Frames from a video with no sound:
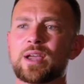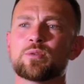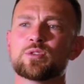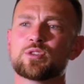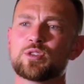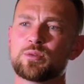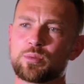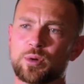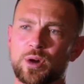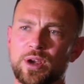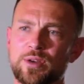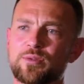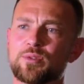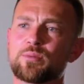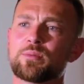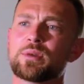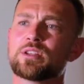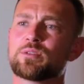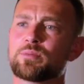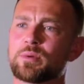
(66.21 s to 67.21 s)
would you pray for
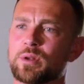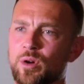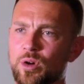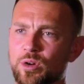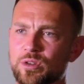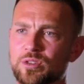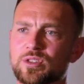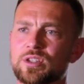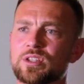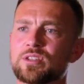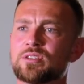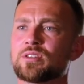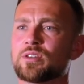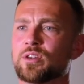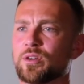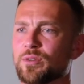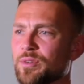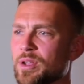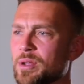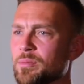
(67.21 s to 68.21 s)
me? It's been a hard season in
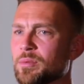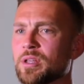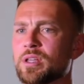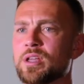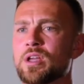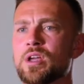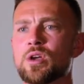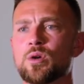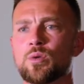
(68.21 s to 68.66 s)
our family.